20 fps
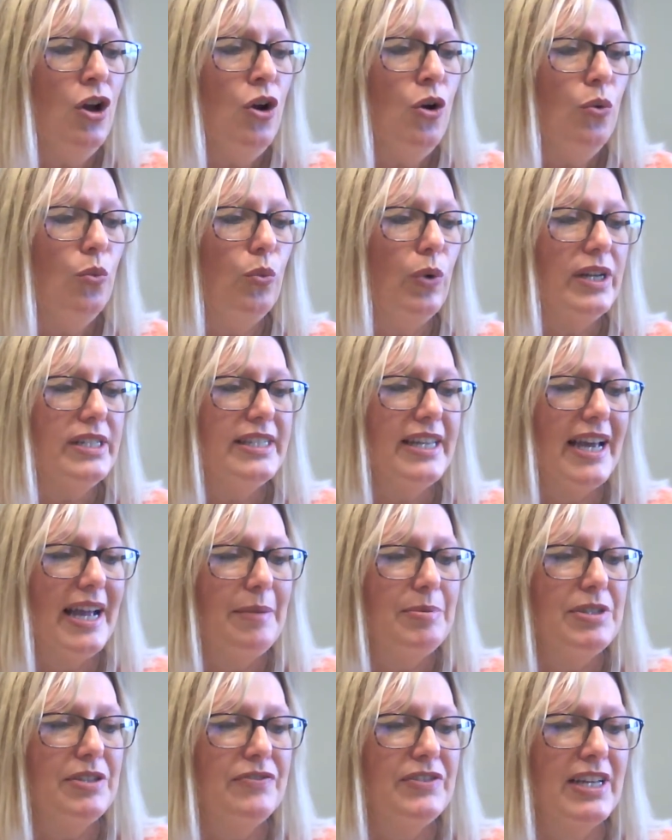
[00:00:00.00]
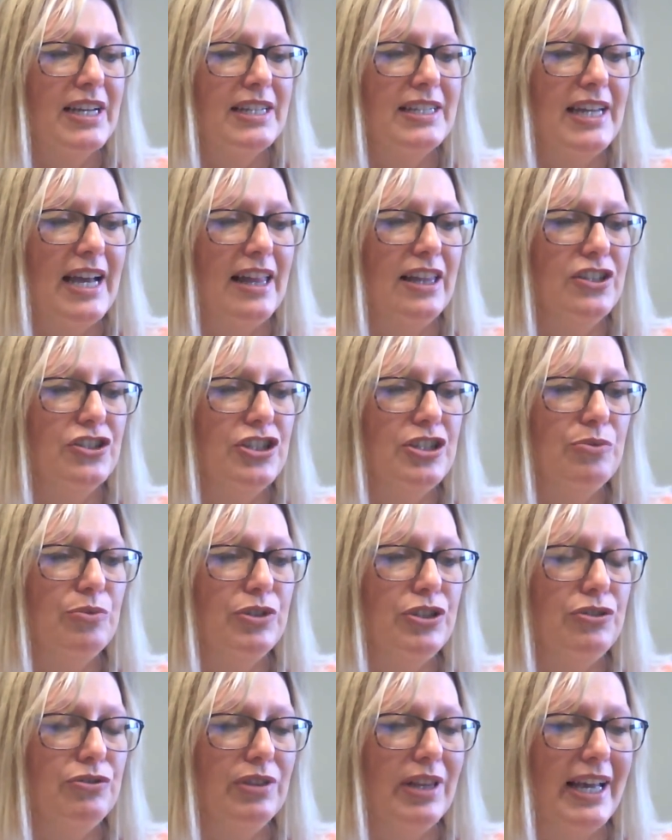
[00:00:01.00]
What types of technology
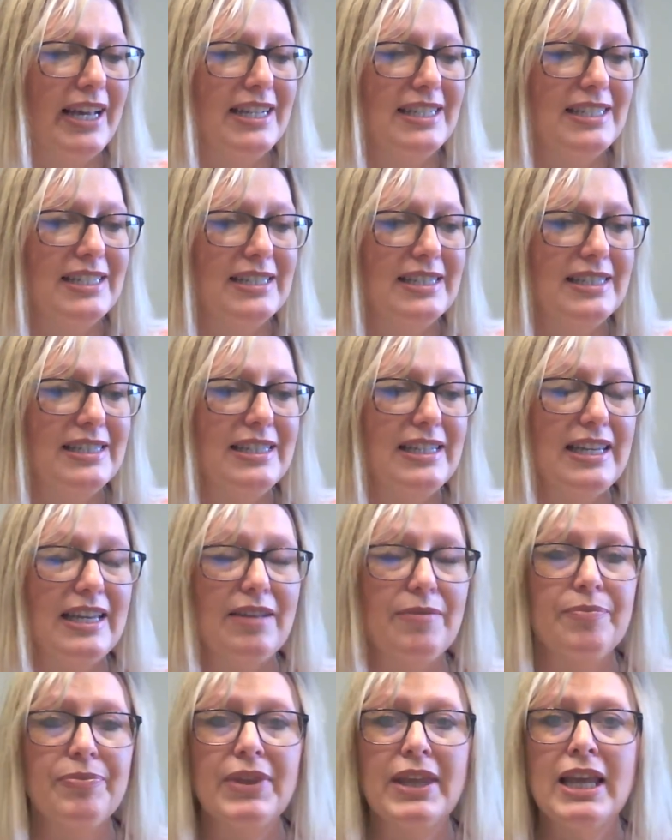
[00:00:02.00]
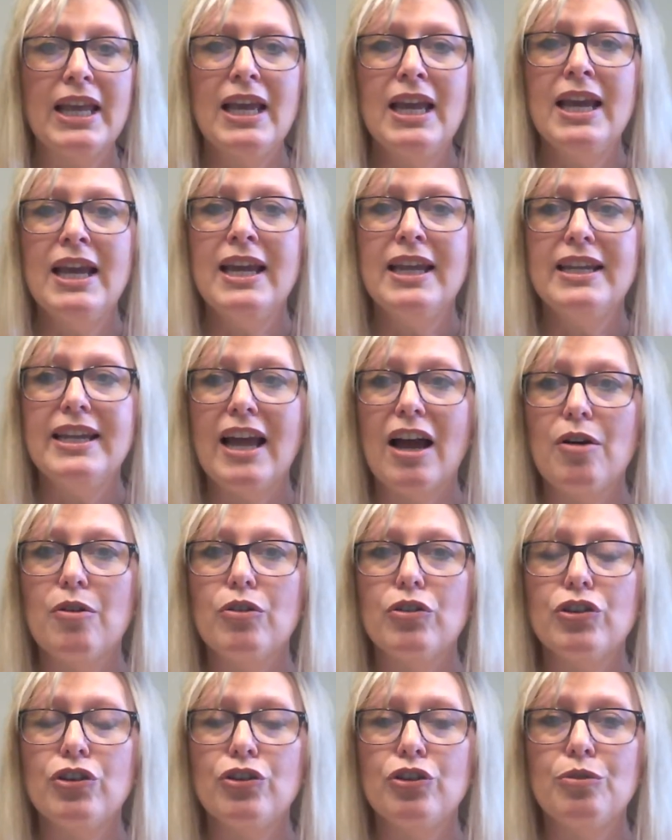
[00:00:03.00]
would you like to see?
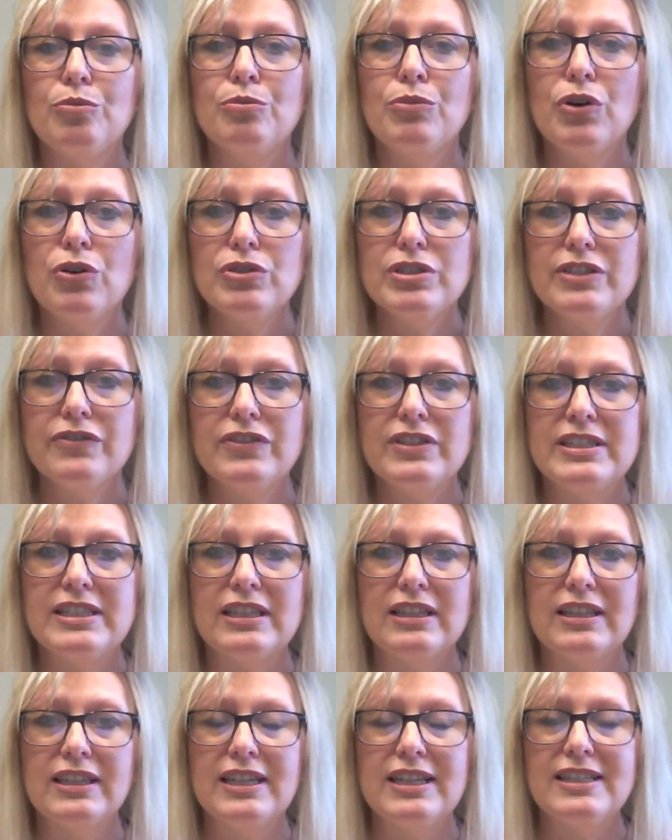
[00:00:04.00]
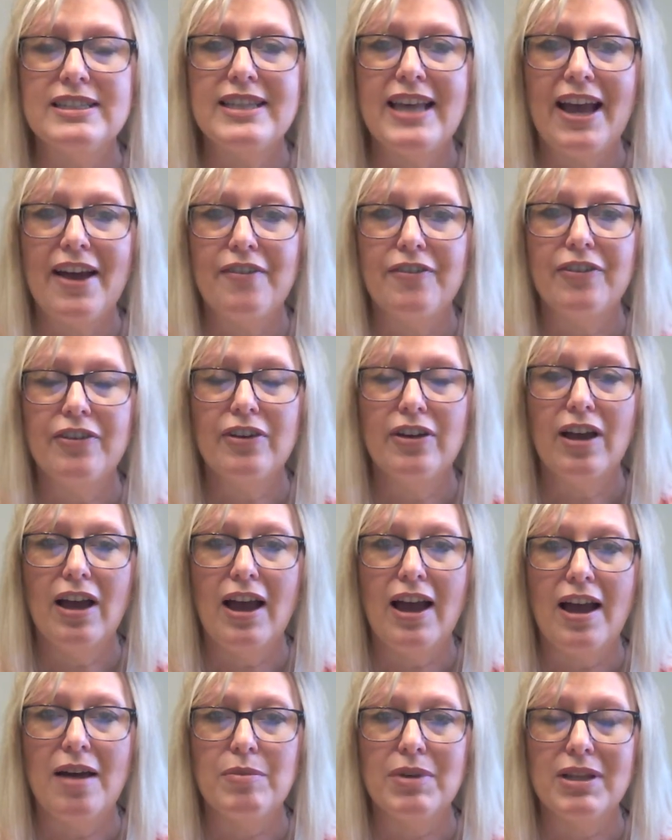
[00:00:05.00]
Now, most facilities have
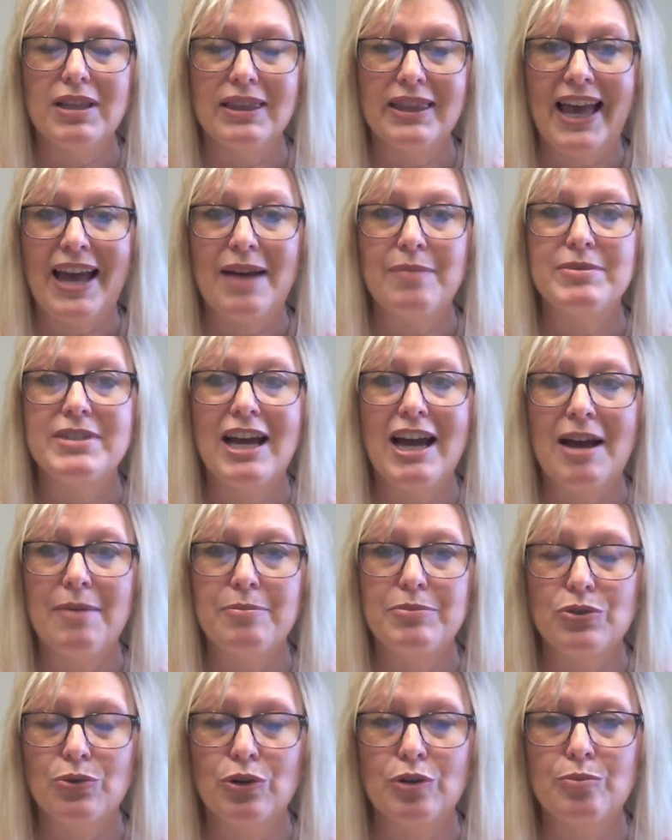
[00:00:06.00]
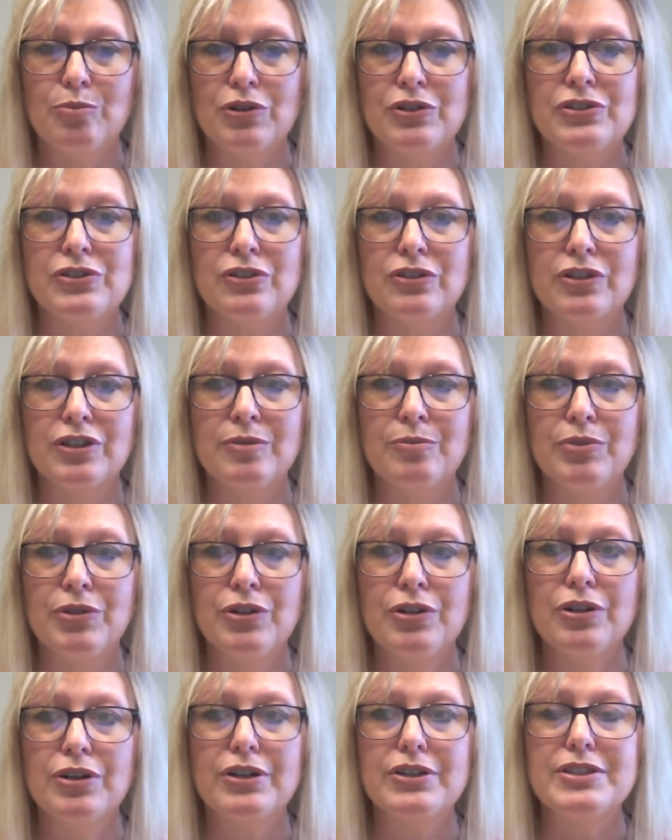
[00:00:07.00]
laptops or personal
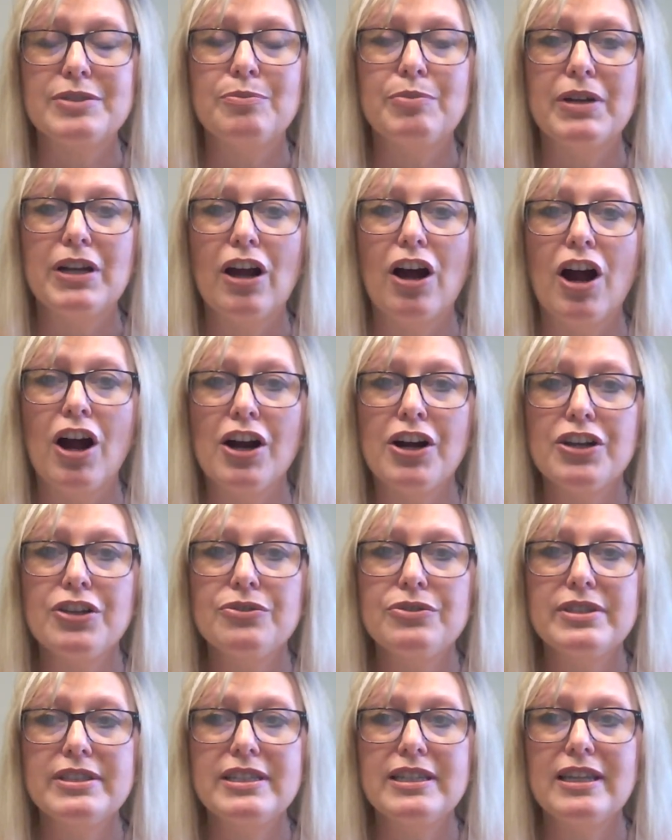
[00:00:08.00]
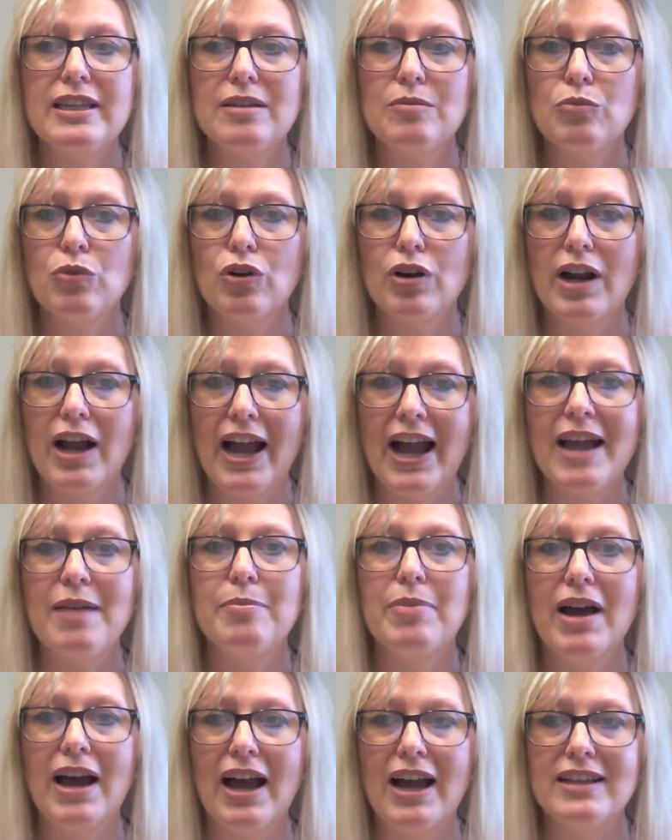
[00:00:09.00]
computers, but are you seeing more
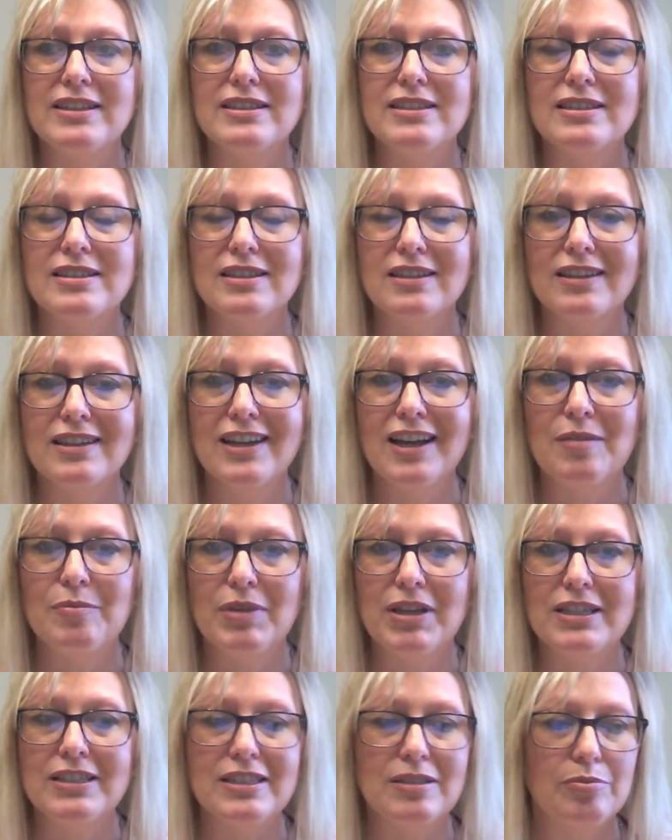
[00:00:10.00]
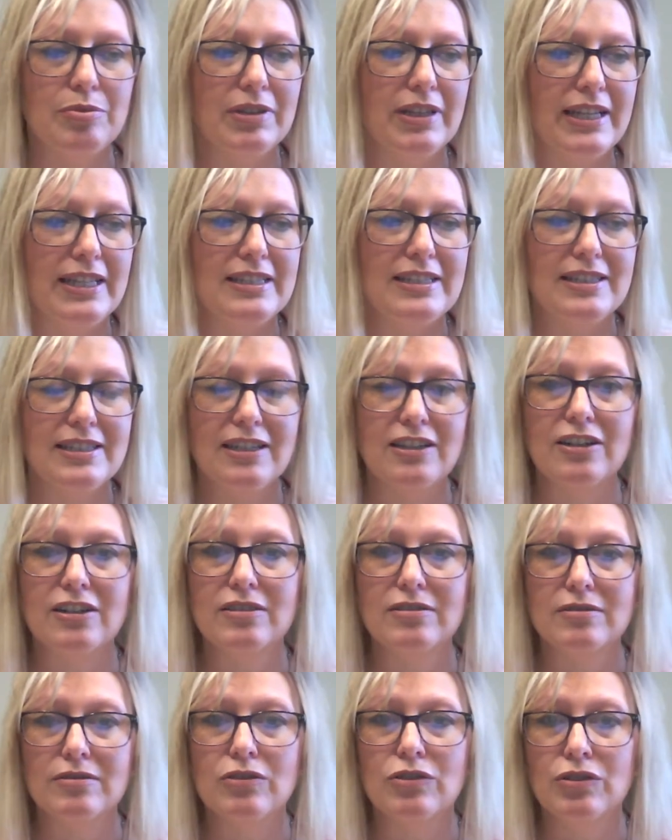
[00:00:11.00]
iPods come into place here?
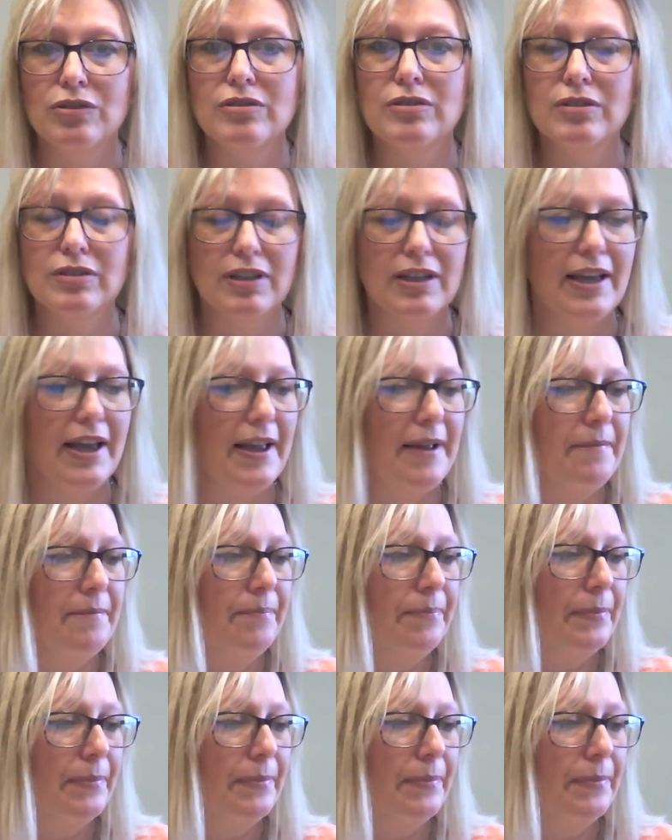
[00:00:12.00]
Okay.